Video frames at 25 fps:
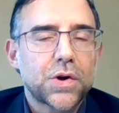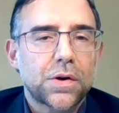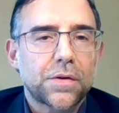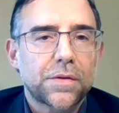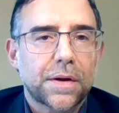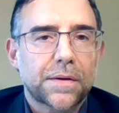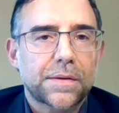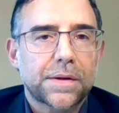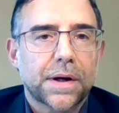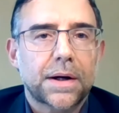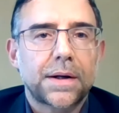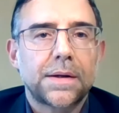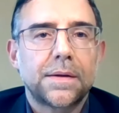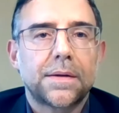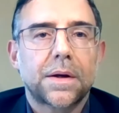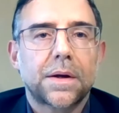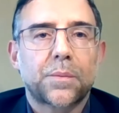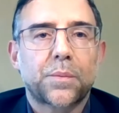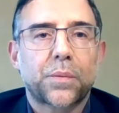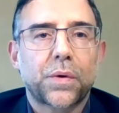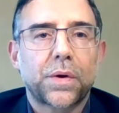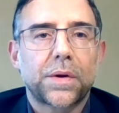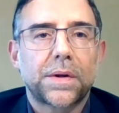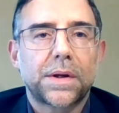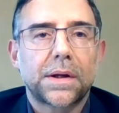that are
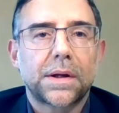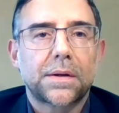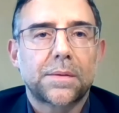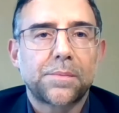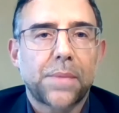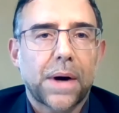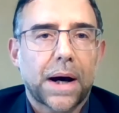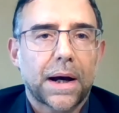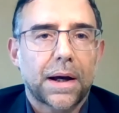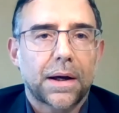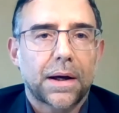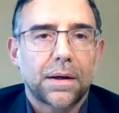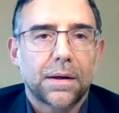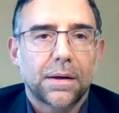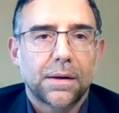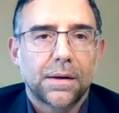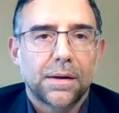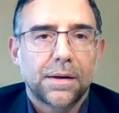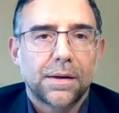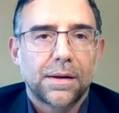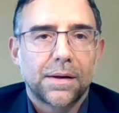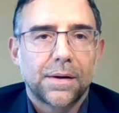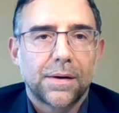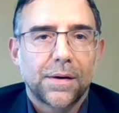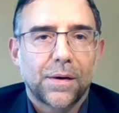interpreted by
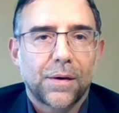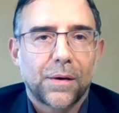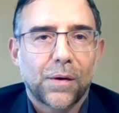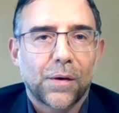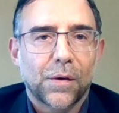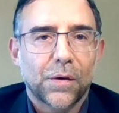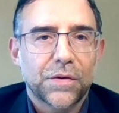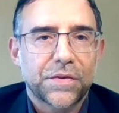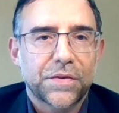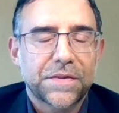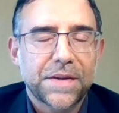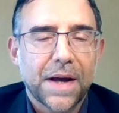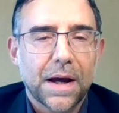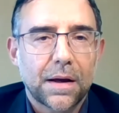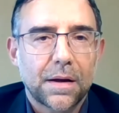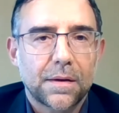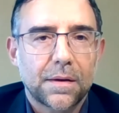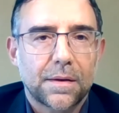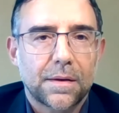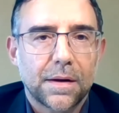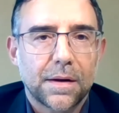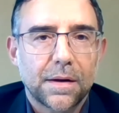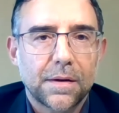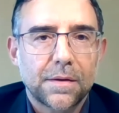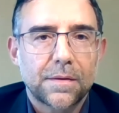our
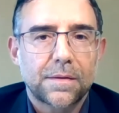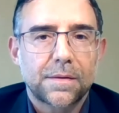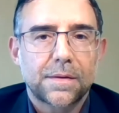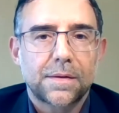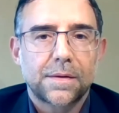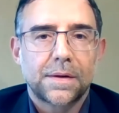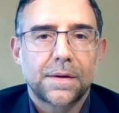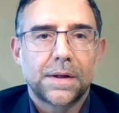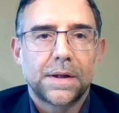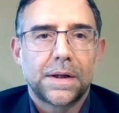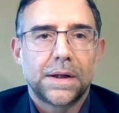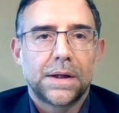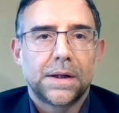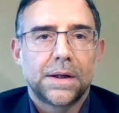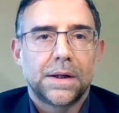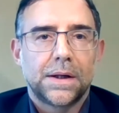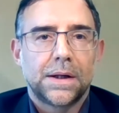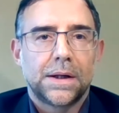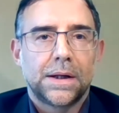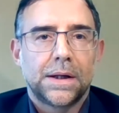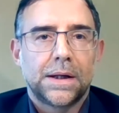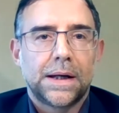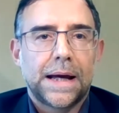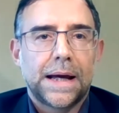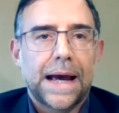scientists
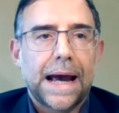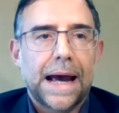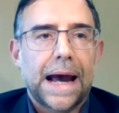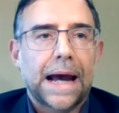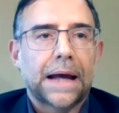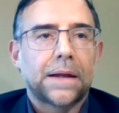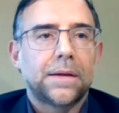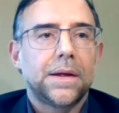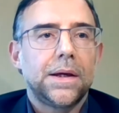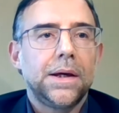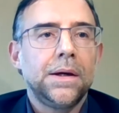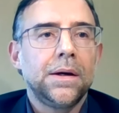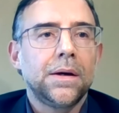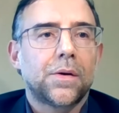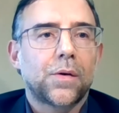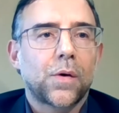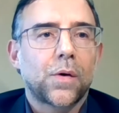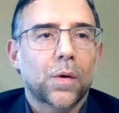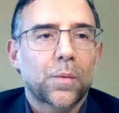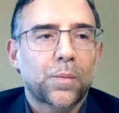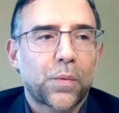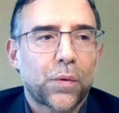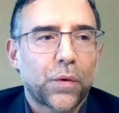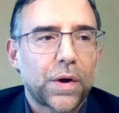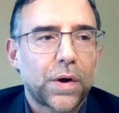and
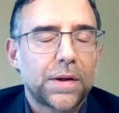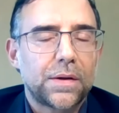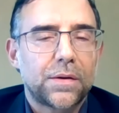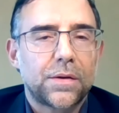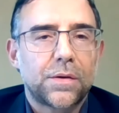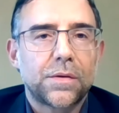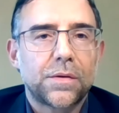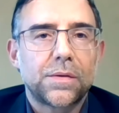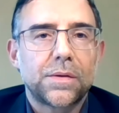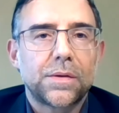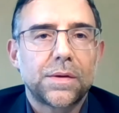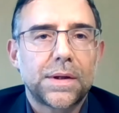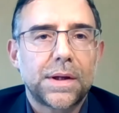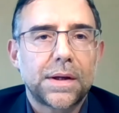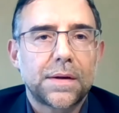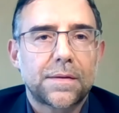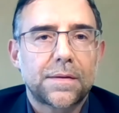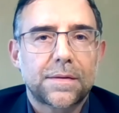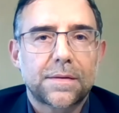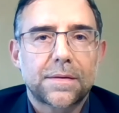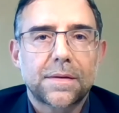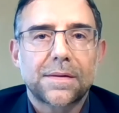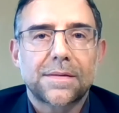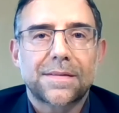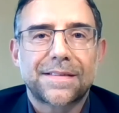incorporate
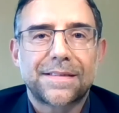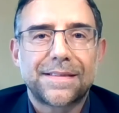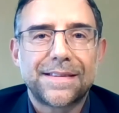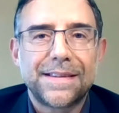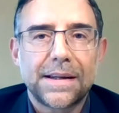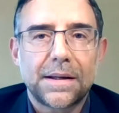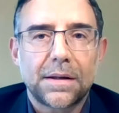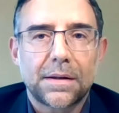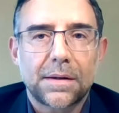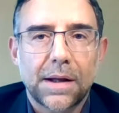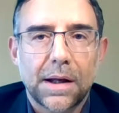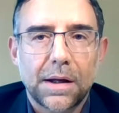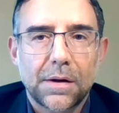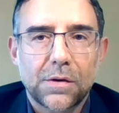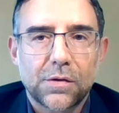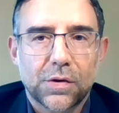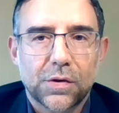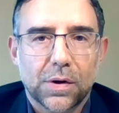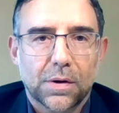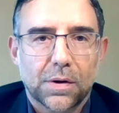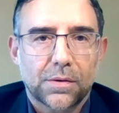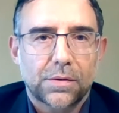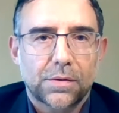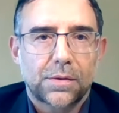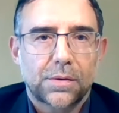this
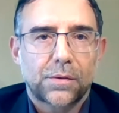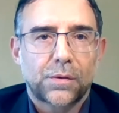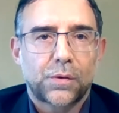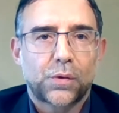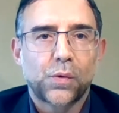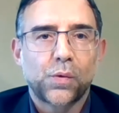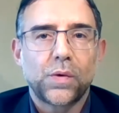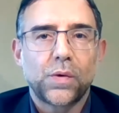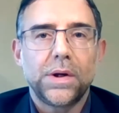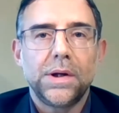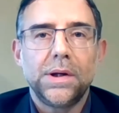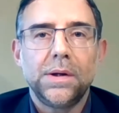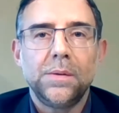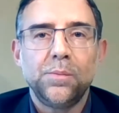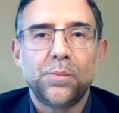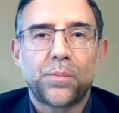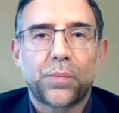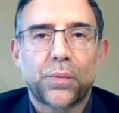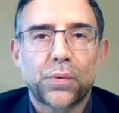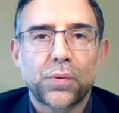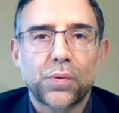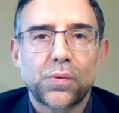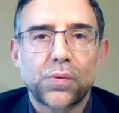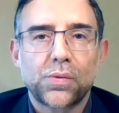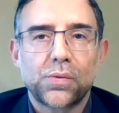signature to
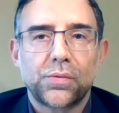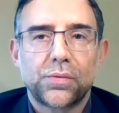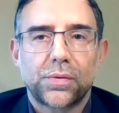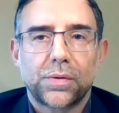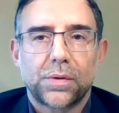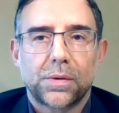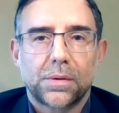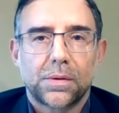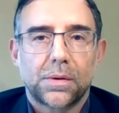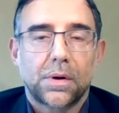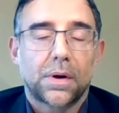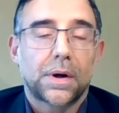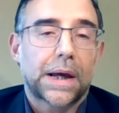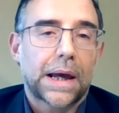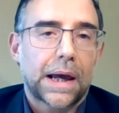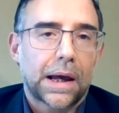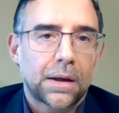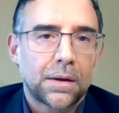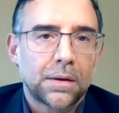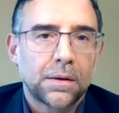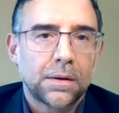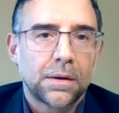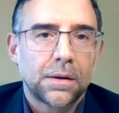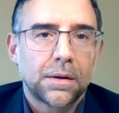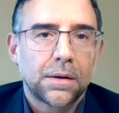improve,
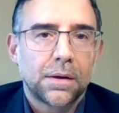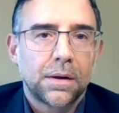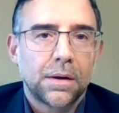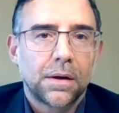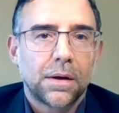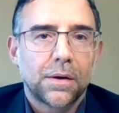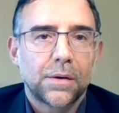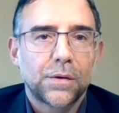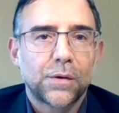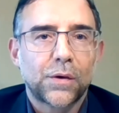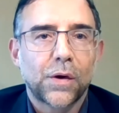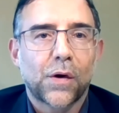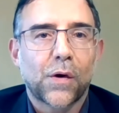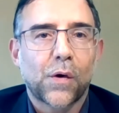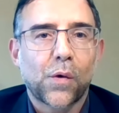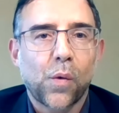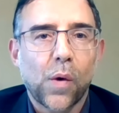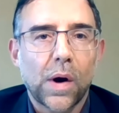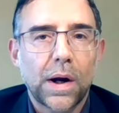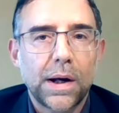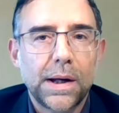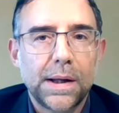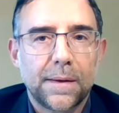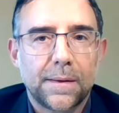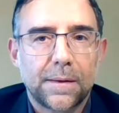again, the
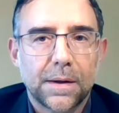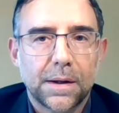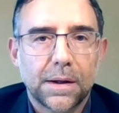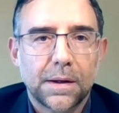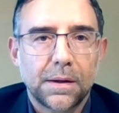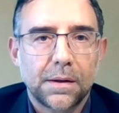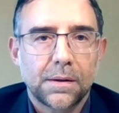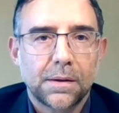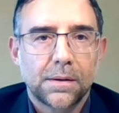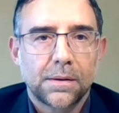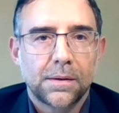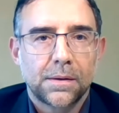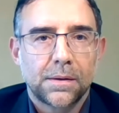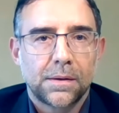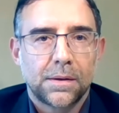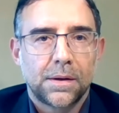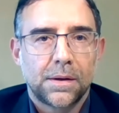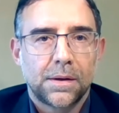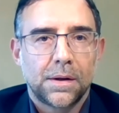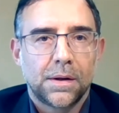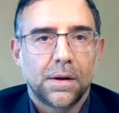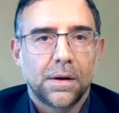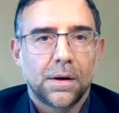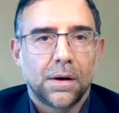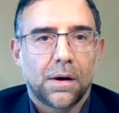quality
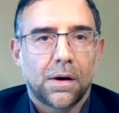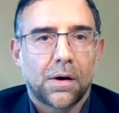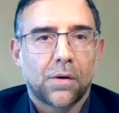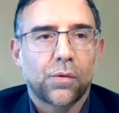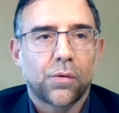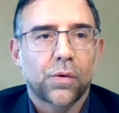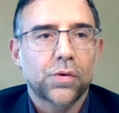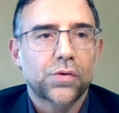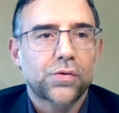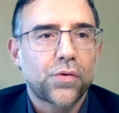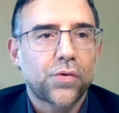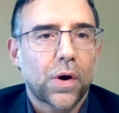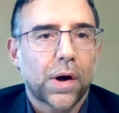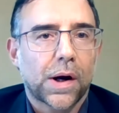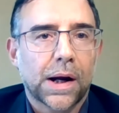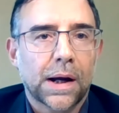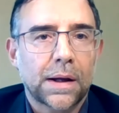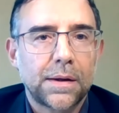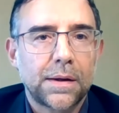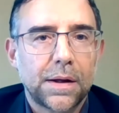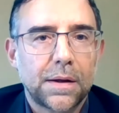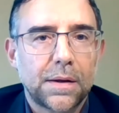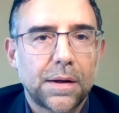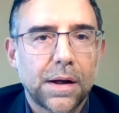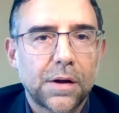of our drug
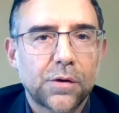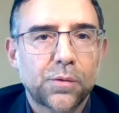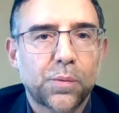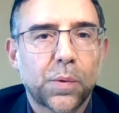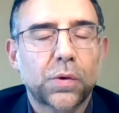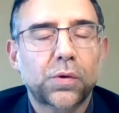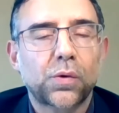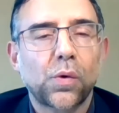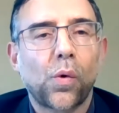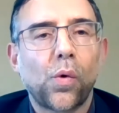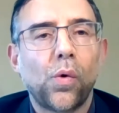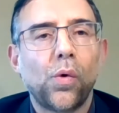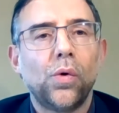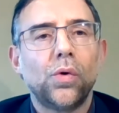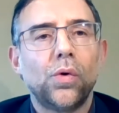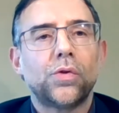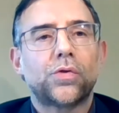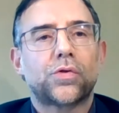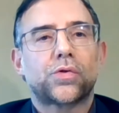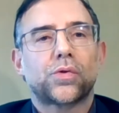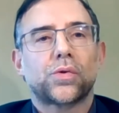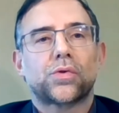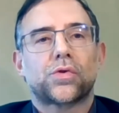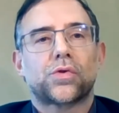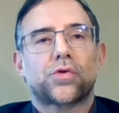candidates, but
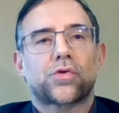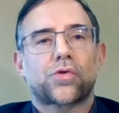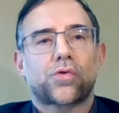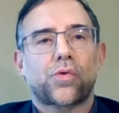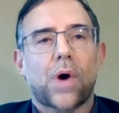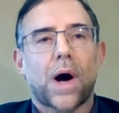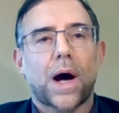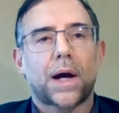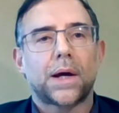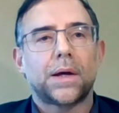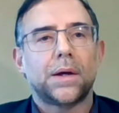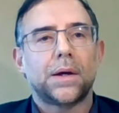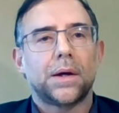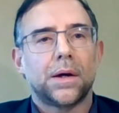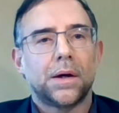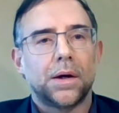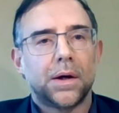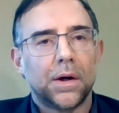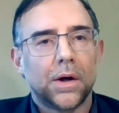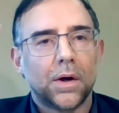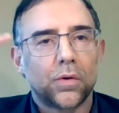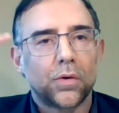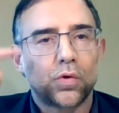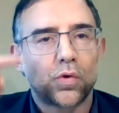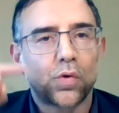also try
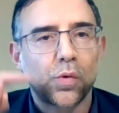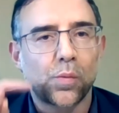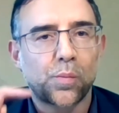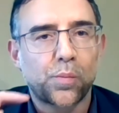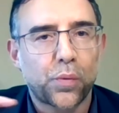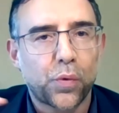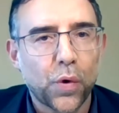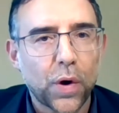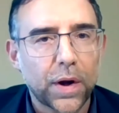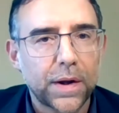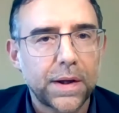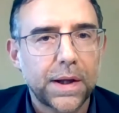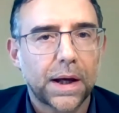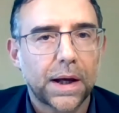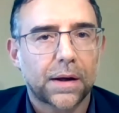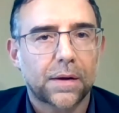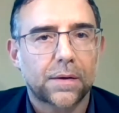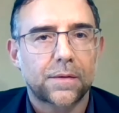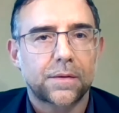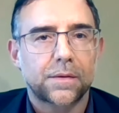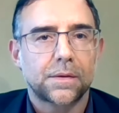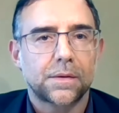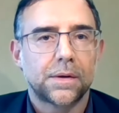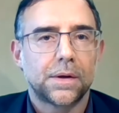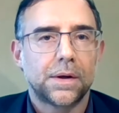to predict